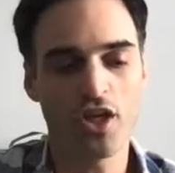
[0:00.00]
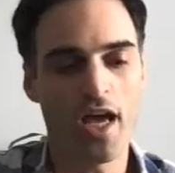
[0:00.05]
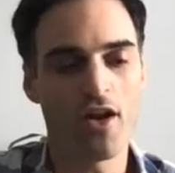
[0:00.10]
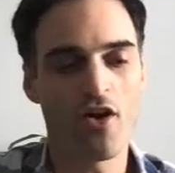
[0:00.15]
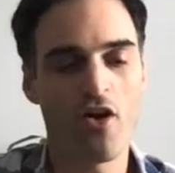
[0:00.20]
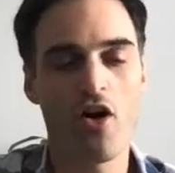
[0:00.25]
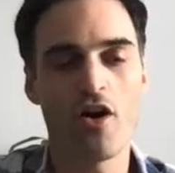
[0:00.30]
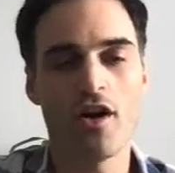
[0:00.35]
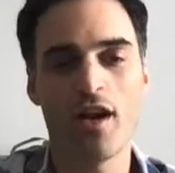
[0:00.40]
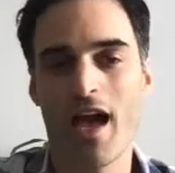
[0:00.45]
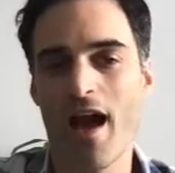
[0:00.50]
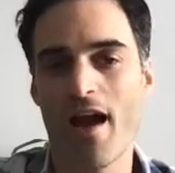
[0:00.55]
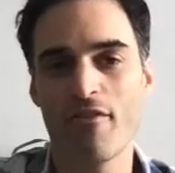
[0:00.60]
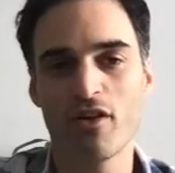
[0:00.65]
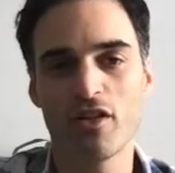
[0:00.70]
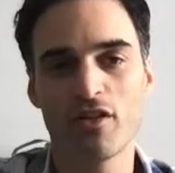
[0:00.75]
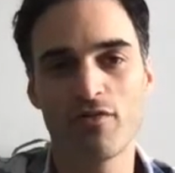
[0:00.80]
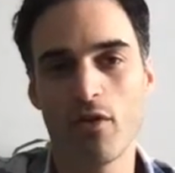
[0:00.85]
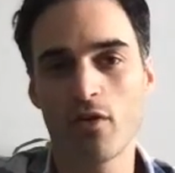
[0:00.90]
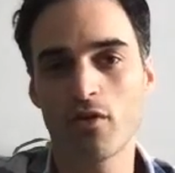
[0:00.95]
And on
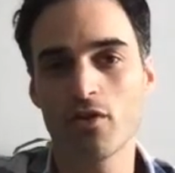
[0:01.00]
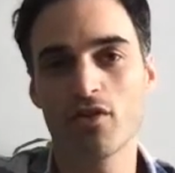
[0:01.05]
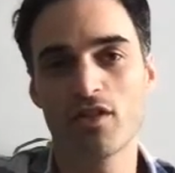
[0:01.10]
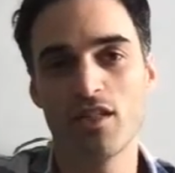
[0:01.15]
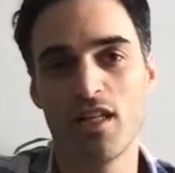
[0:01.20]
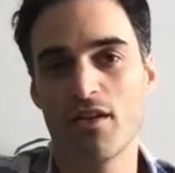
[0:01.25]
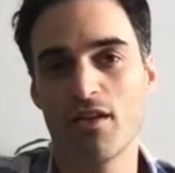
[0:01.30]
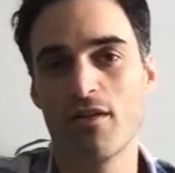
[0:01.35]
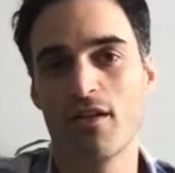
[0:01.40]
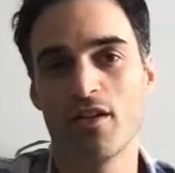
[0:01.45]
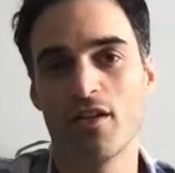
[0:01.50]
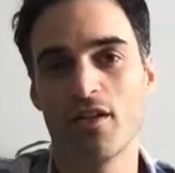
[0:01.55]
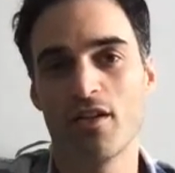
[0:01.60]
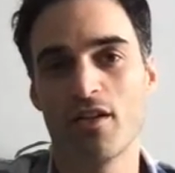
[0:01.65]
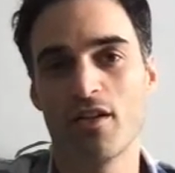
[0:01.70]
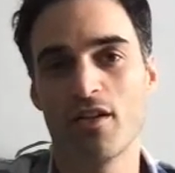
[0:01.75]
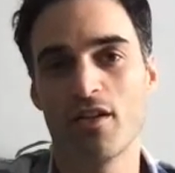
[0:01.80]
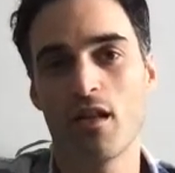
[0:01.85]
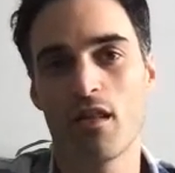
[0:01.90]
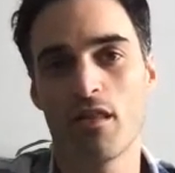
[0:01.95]
average, folks are seeing around a
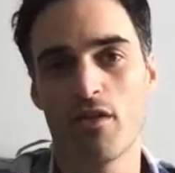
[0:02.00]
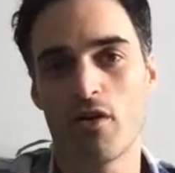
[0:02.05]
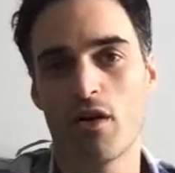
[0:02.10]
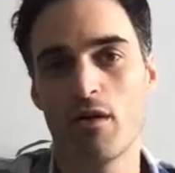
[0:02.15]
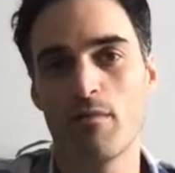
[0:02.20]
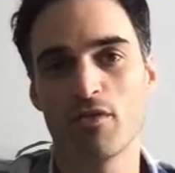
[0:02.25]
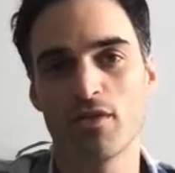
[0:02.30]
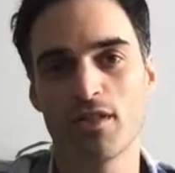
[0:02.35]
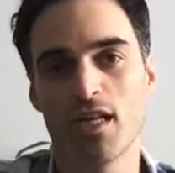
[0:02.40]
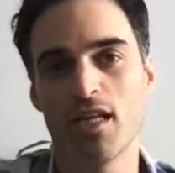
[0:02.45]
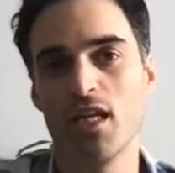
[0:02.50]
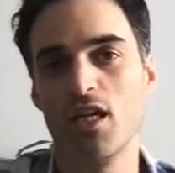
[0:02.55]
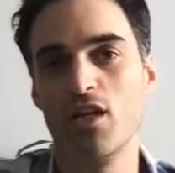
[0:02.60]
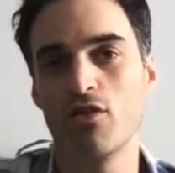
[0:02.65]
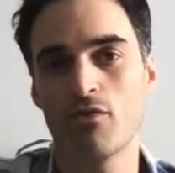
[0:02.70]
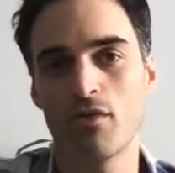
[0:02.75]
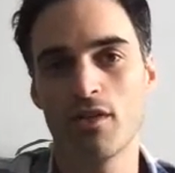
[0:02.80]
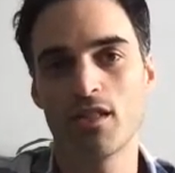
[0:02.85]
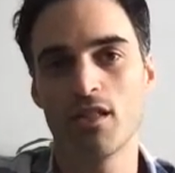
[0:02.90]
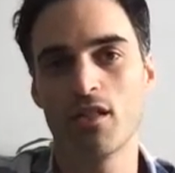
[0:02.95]
20 to 30%
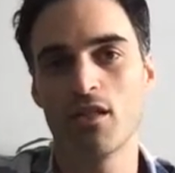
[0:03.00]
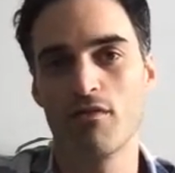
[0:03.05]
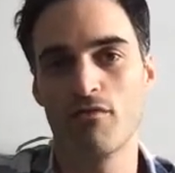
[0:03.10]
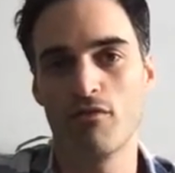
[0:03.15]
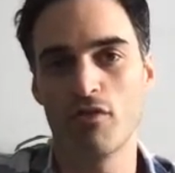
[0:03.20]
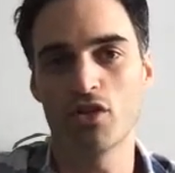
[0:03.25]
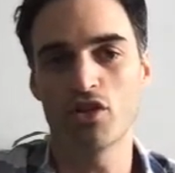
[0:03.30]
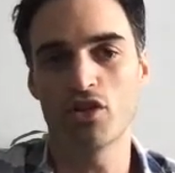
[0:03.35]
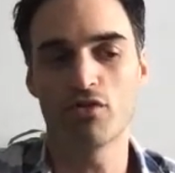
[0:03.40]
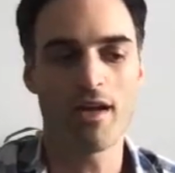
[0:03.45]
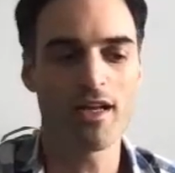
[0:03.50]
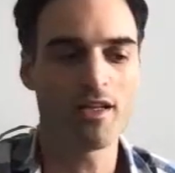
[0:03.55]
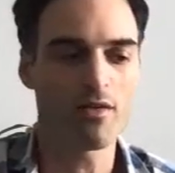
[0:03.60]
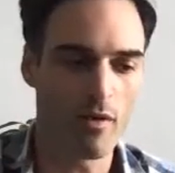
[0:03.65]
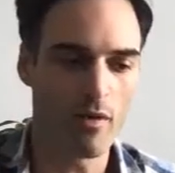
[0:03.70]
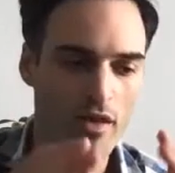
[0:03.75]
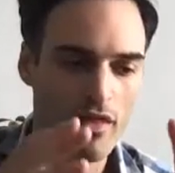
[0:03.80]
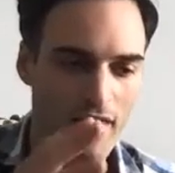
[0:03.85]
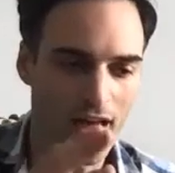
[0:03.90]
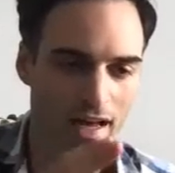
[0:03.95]
increase in conversion rates
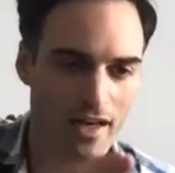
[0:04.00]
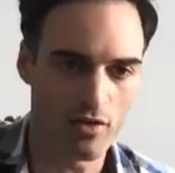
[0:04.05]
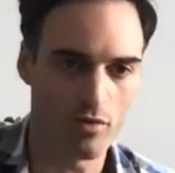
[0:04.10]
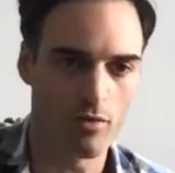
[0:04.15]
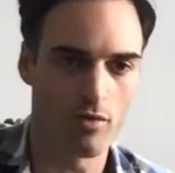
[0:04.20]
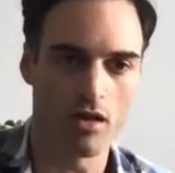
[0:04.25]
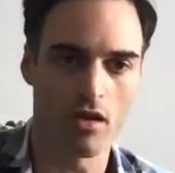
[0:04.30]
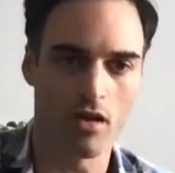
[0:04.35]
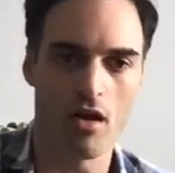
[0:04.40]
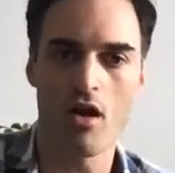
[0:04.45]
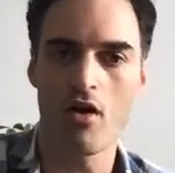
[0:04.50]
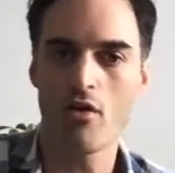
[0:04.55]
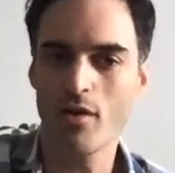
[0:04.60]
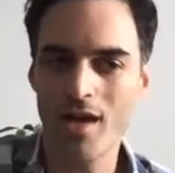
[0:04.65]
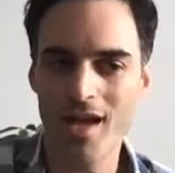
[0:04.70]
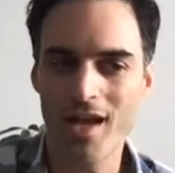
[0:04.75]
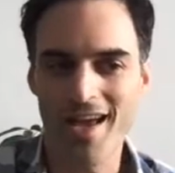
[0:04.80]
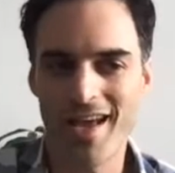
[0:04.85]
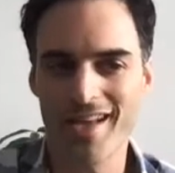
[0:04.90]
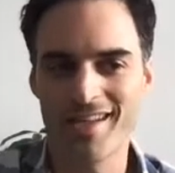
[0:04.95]
with that tool alone.
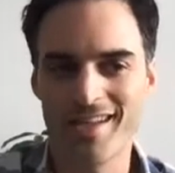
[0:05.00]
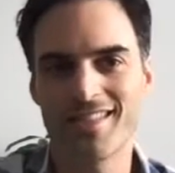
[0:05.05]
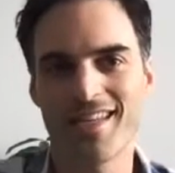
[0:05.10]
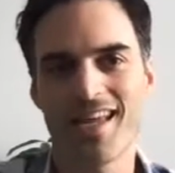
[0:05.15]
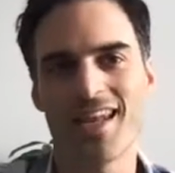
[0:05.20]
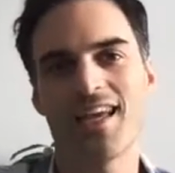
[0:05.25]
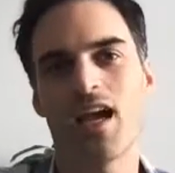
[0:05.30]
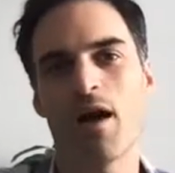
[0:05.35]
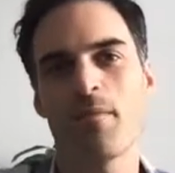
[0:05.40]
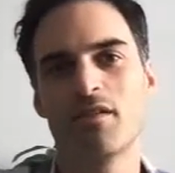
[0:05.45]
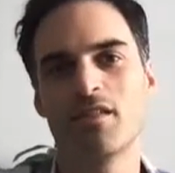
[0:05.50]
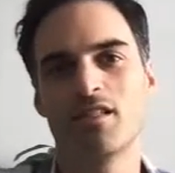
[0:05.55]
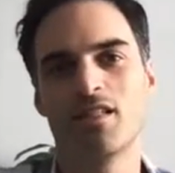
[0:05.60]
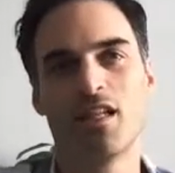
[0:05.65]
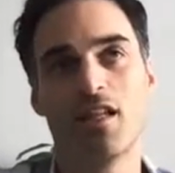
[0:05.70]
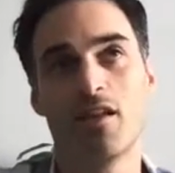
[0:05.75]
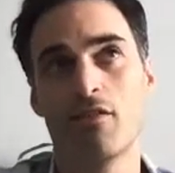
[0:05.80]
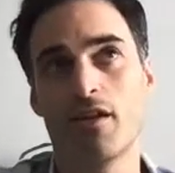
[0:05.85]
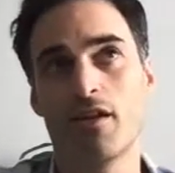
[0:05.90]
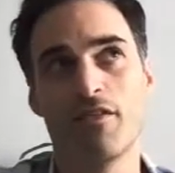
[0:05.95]
And setting up is
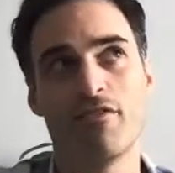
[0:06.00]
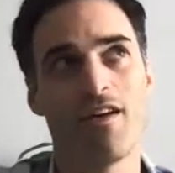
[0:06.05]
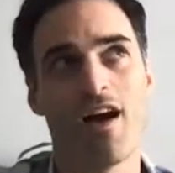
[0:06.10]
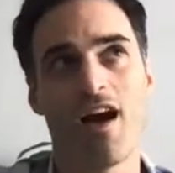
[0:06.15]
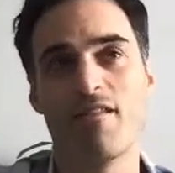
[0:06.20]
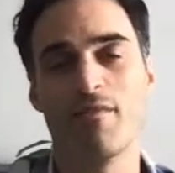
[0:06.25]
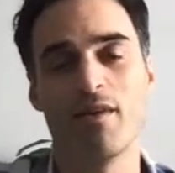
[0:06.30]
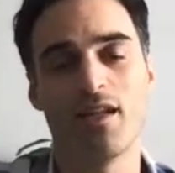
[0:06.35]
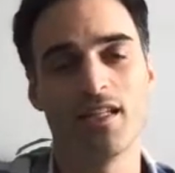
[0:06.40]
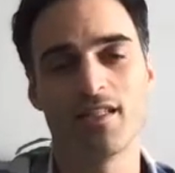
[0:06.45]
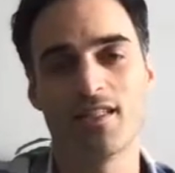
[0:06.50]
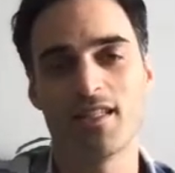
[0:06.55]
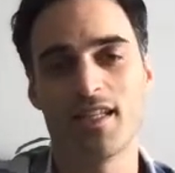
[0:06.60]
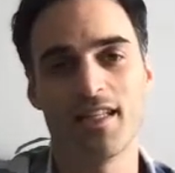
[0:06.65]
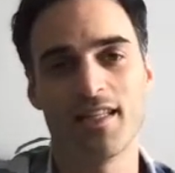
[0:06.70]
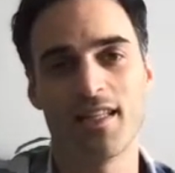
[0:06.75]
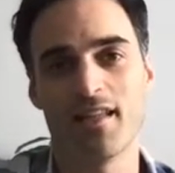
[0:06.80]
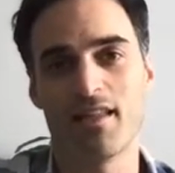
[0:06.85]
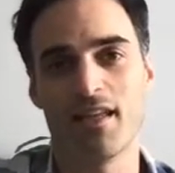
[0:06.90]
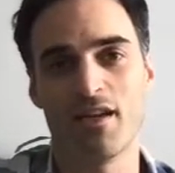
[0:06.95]
literally 5 minutes to get
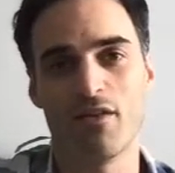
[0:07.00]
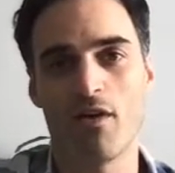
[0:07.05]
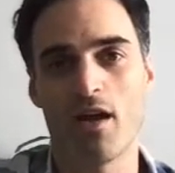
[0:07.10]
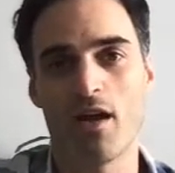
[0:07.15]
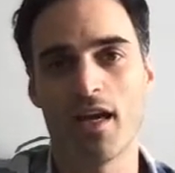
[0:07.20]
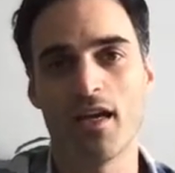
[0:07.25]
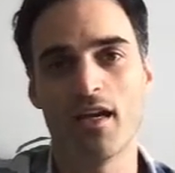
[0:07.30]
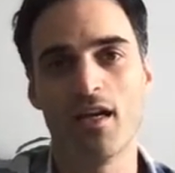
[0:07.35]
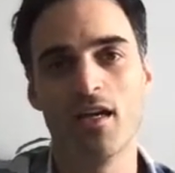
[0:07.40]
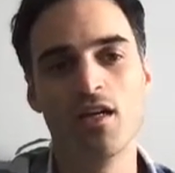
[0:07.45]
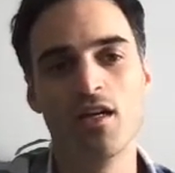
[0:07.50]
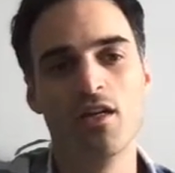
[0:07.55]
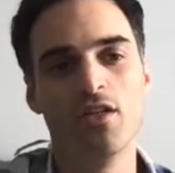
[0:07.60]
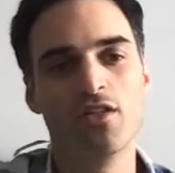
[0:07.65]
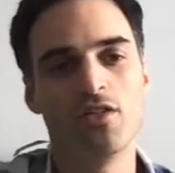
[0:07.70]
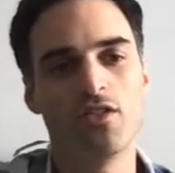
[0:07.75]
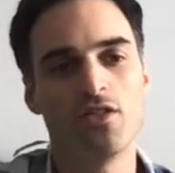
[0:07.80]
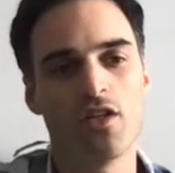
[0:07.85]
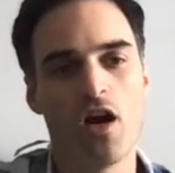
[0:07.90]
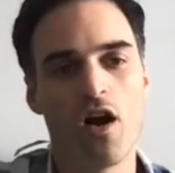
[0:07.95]
that thing running.
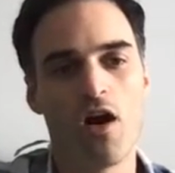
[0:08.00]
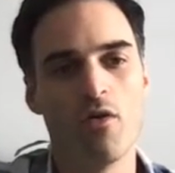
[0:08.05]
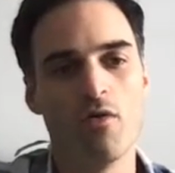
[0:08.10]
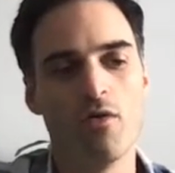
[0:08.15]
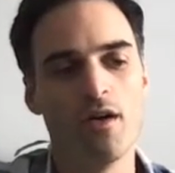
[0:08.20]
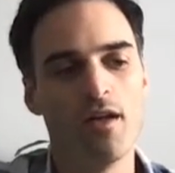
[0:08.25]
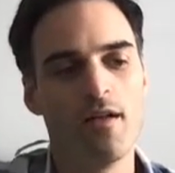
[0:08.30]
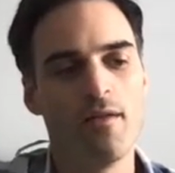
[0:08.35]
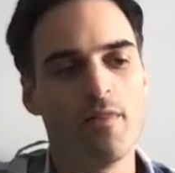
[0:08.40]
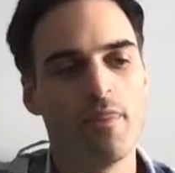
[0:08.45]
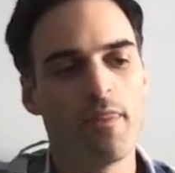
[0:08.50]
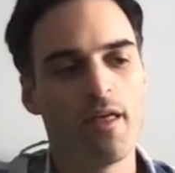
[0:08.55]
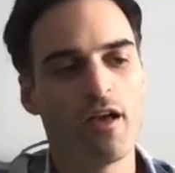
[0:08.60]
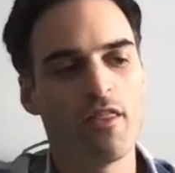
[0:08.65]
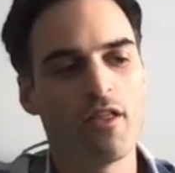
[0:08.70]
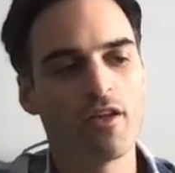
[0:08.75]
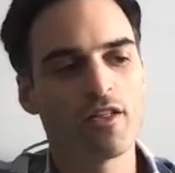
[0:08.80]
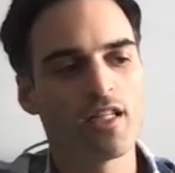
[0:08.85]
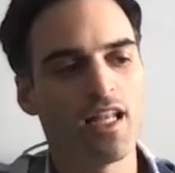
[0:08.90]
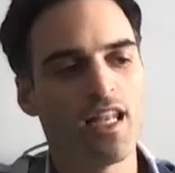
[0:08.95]
So
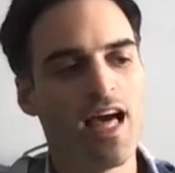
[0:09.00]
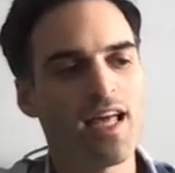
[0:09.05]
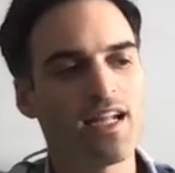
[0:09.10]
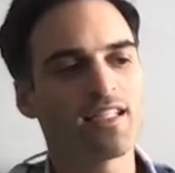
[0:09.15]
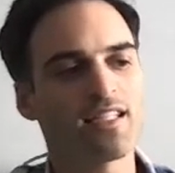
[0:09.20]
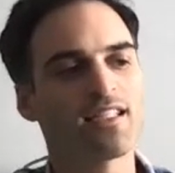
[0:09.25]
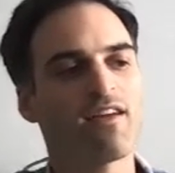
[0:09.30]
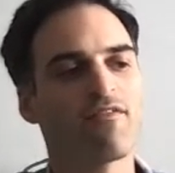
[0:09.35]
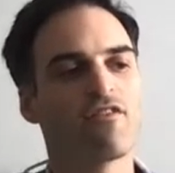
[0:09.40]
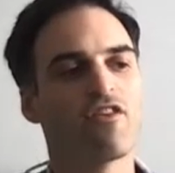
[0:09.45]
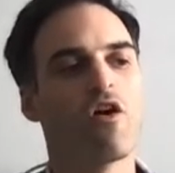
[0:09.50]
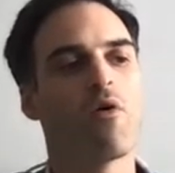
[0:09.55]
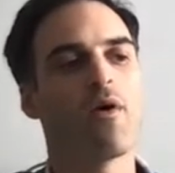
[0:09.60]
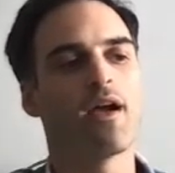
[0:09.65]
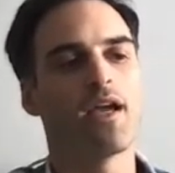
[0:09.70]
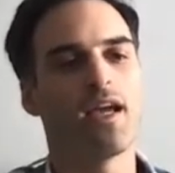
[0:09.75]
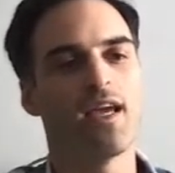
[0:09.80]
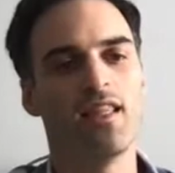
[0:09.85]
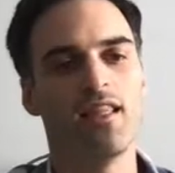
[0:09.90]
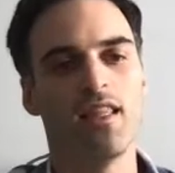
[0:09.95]
there's a lot of stuff
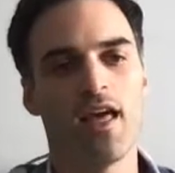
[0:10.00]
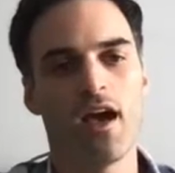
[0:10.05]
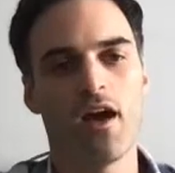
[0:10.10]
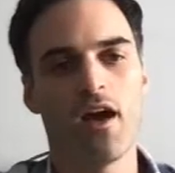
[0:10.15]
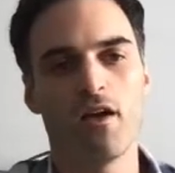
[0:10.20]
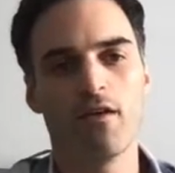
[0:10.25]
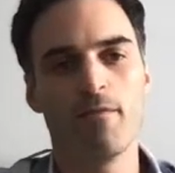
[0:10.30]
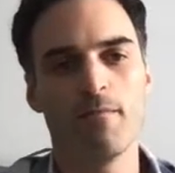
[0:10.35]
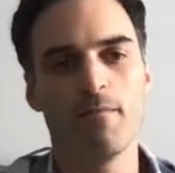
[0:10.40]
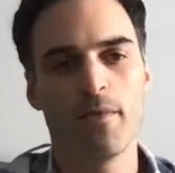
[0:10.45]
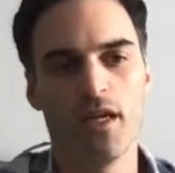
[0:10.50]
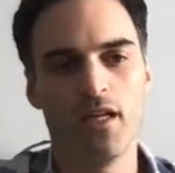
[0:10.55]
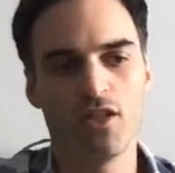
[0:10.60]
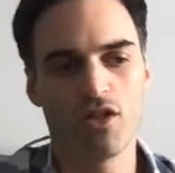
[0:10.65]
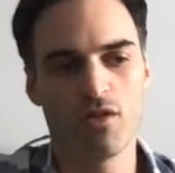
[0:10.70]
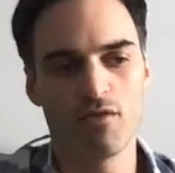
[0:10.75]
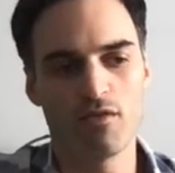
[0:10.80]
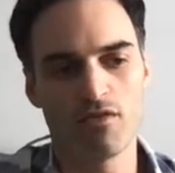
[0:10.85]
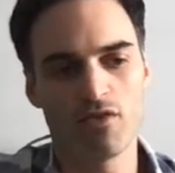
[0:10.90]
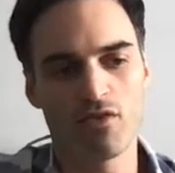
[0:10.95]
going in there in
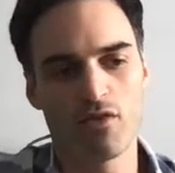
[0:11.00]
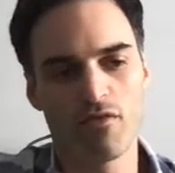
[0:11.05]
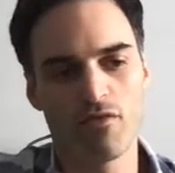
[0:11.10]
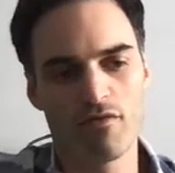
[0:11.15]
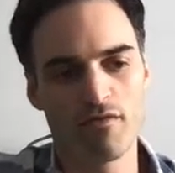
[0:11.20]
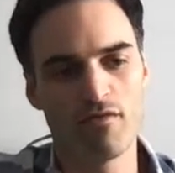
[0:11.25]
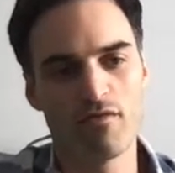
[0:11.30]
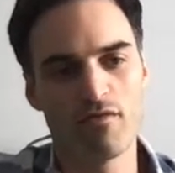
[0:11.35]
terms of sort of